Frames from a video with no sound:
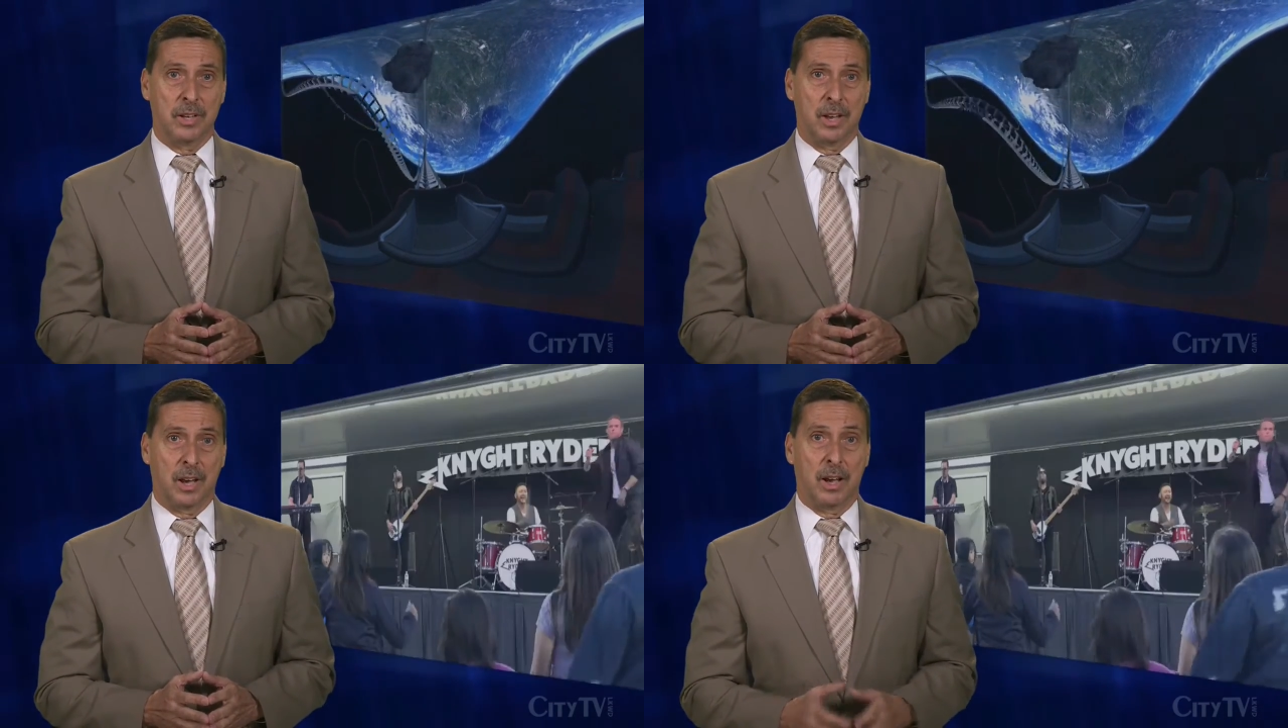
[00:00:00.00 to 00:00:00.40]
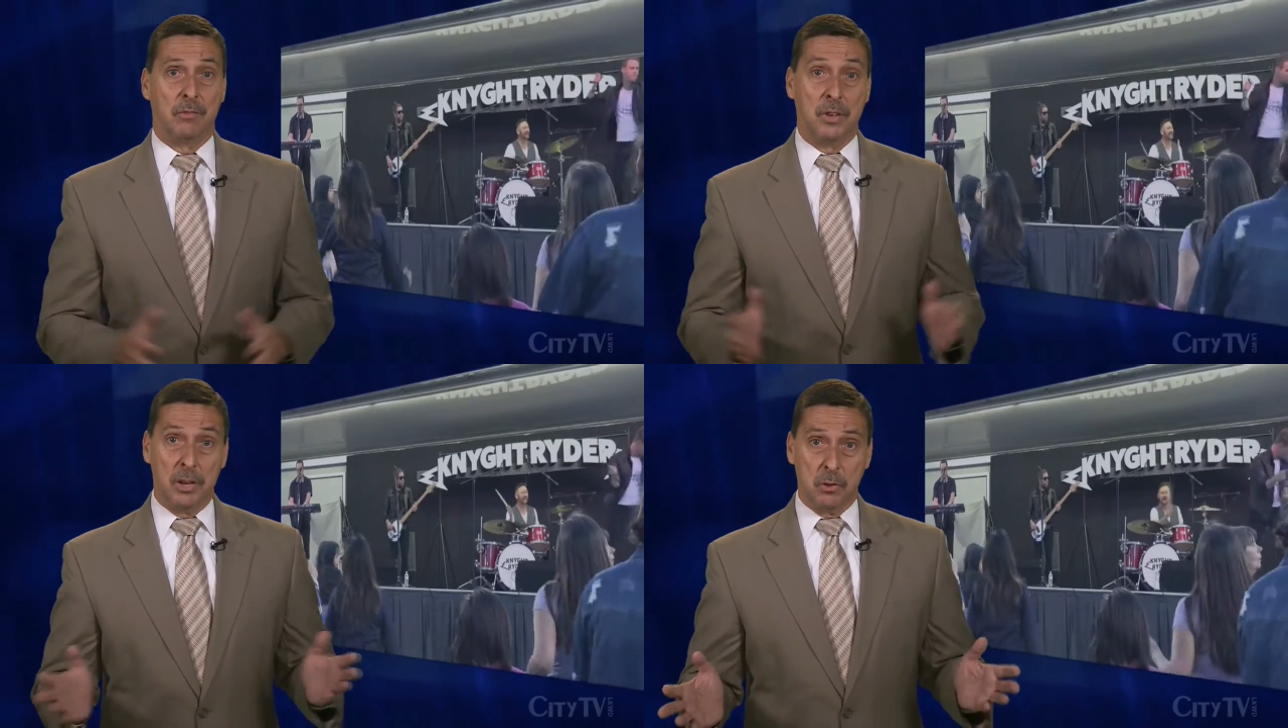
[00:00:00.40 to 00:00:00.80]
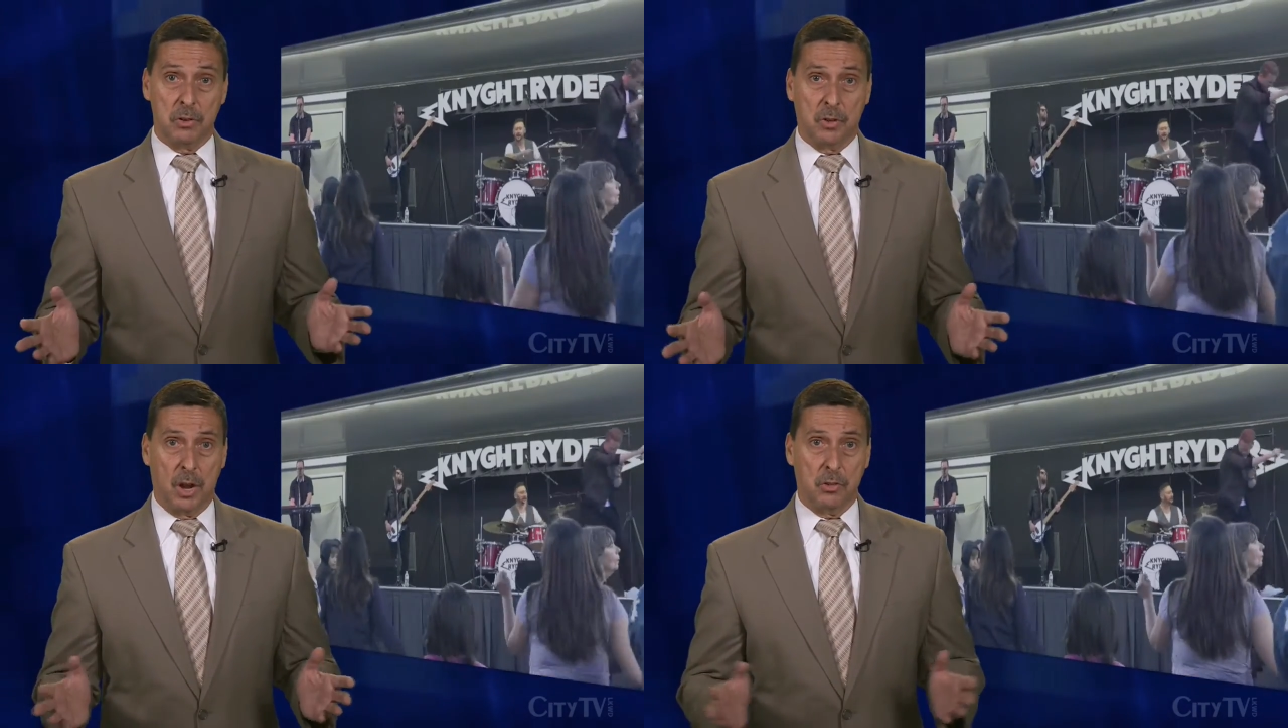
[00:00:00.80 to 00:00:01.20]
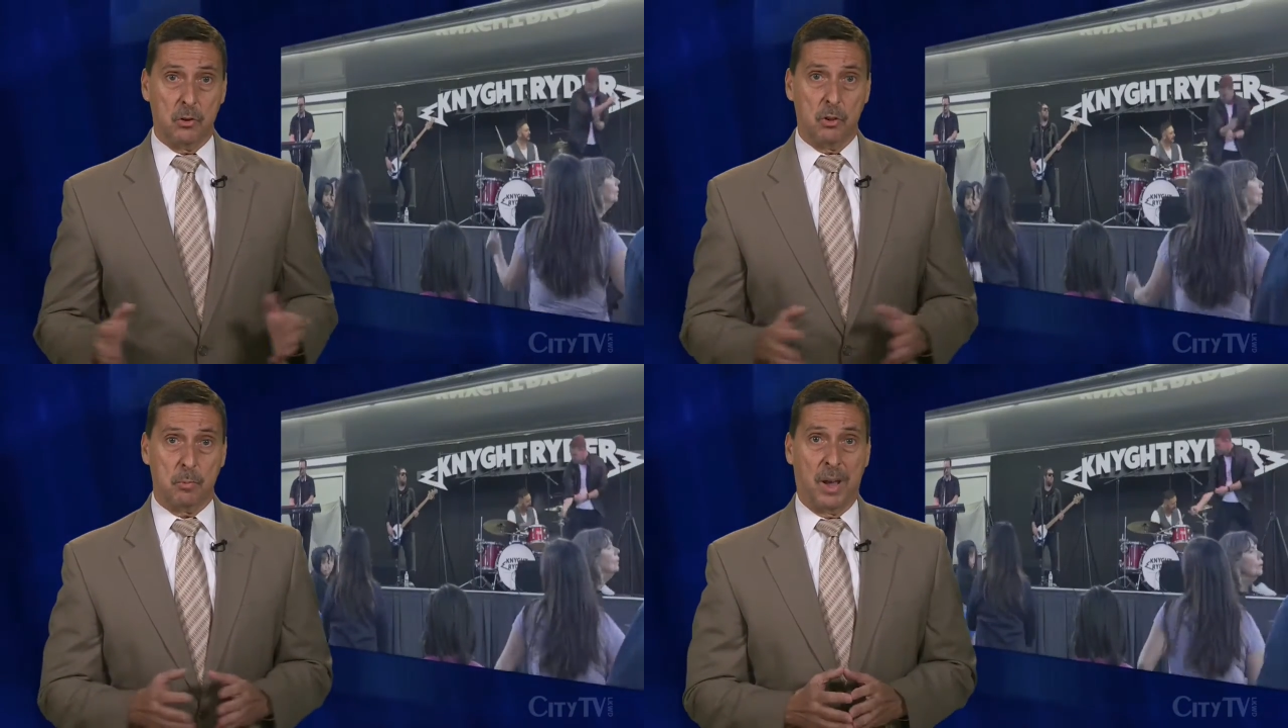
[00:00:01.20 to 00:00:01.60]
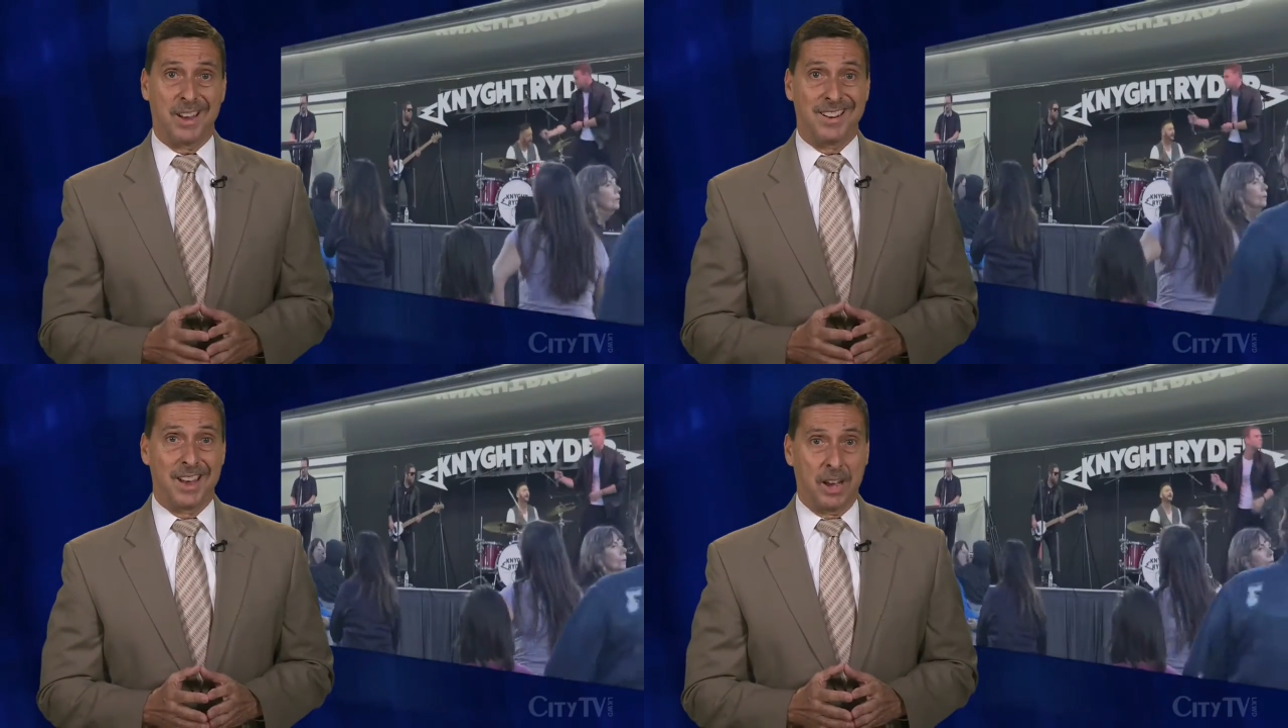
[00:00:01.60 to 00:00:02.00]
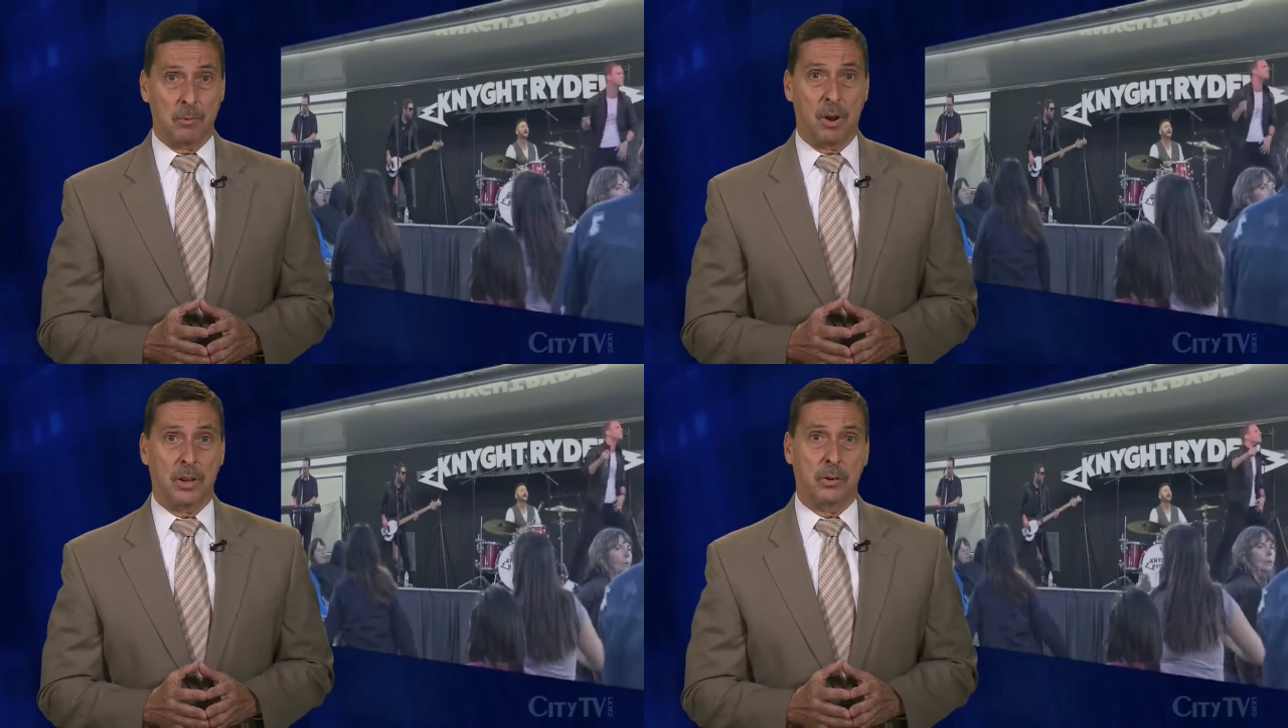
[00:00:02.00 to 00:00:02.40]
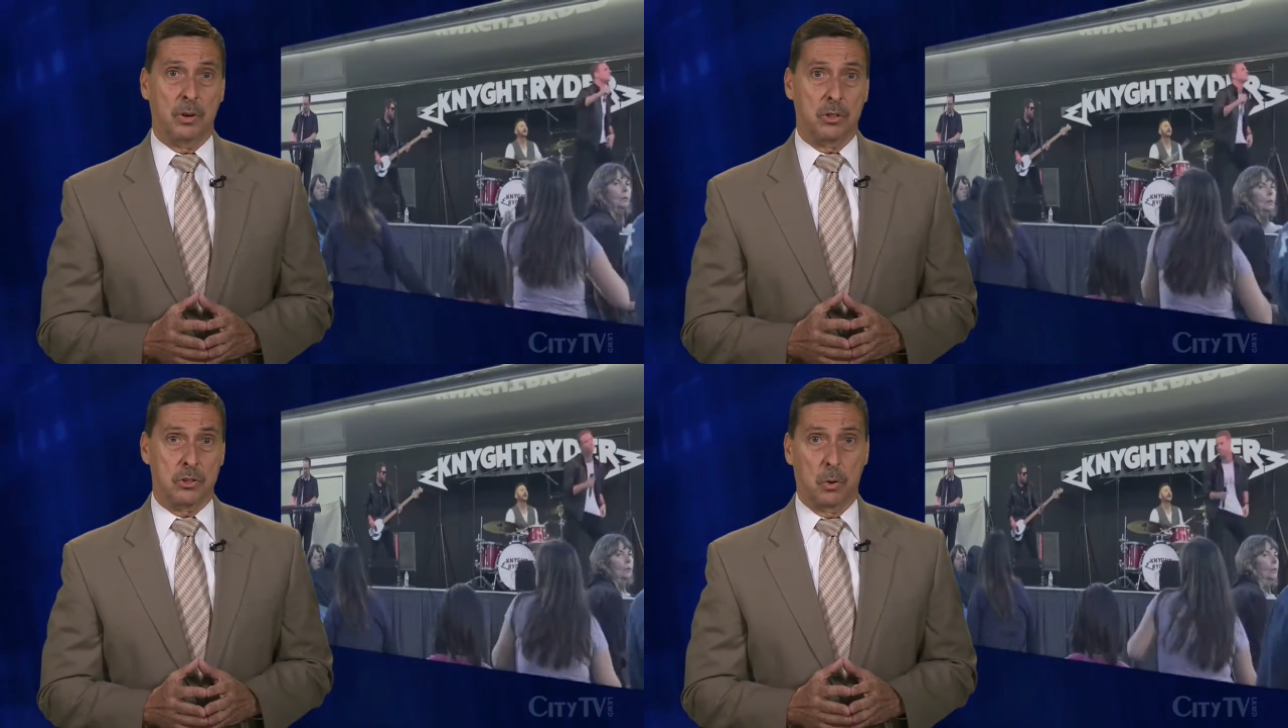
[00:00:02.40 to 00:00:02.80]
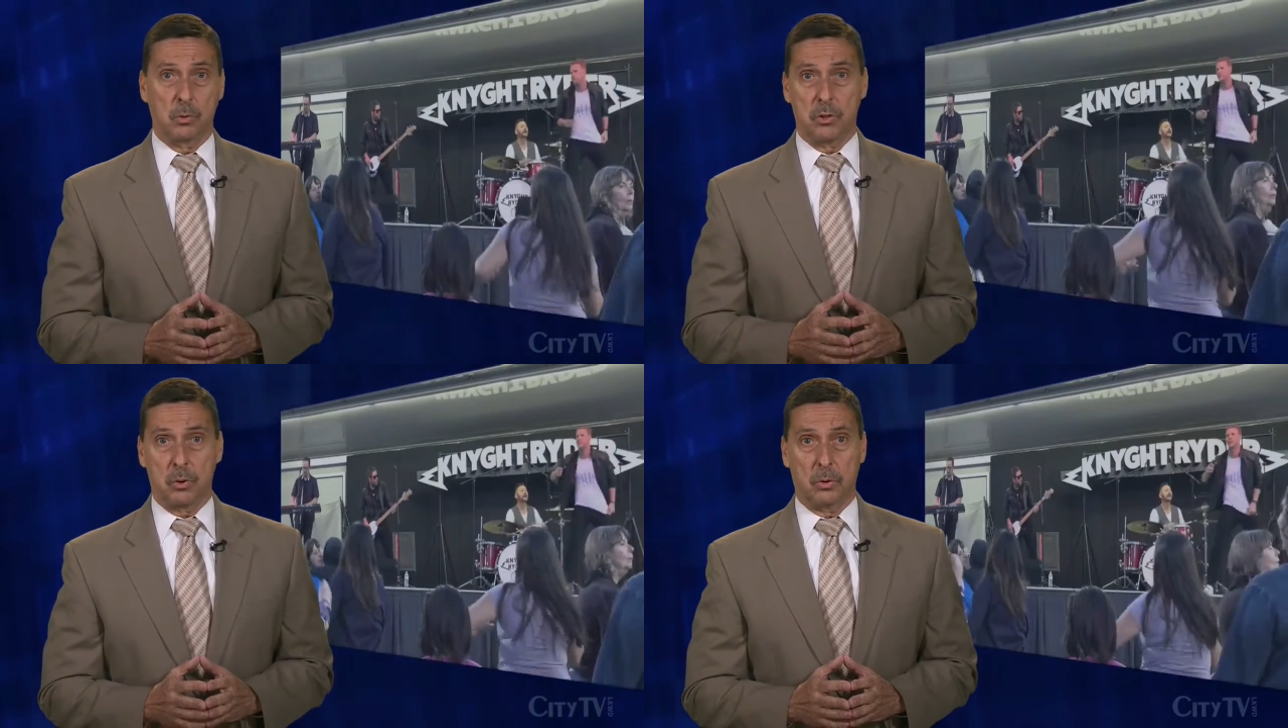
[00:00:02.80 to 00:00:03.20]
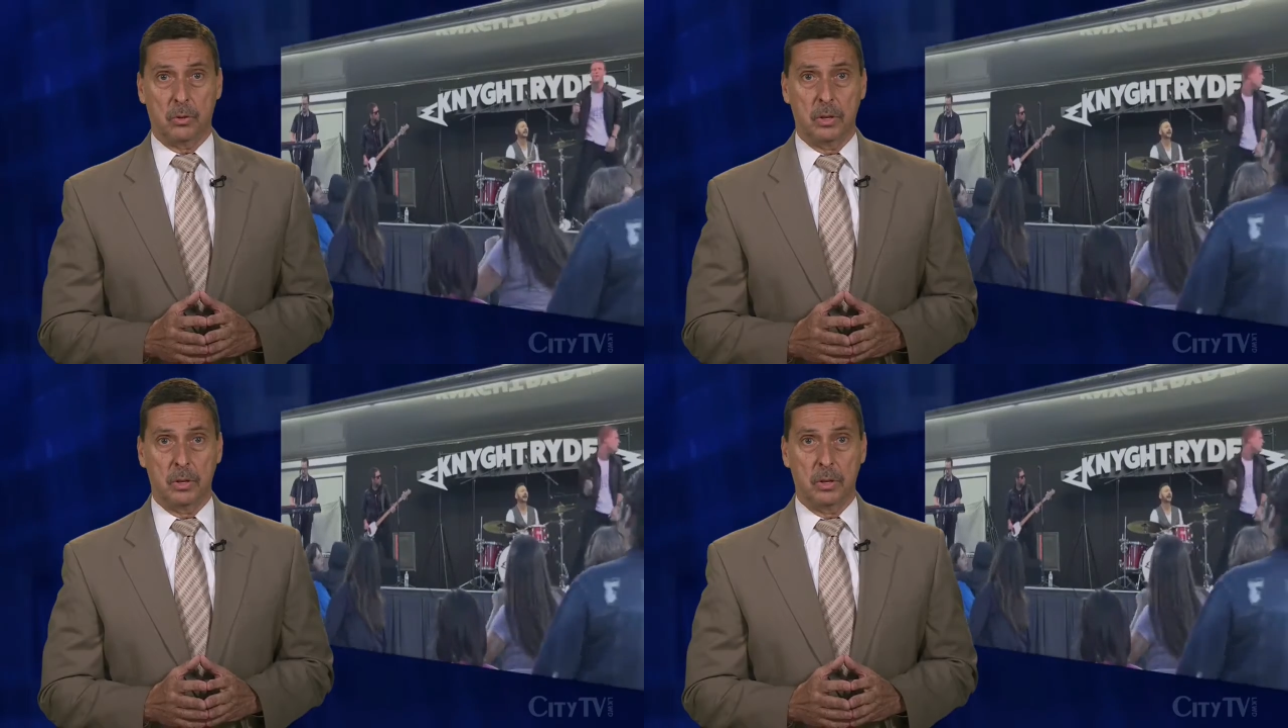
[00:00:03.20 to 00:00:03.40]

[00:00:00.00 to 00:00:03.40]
Videos of concerts by Knight Rider and Stone Soul,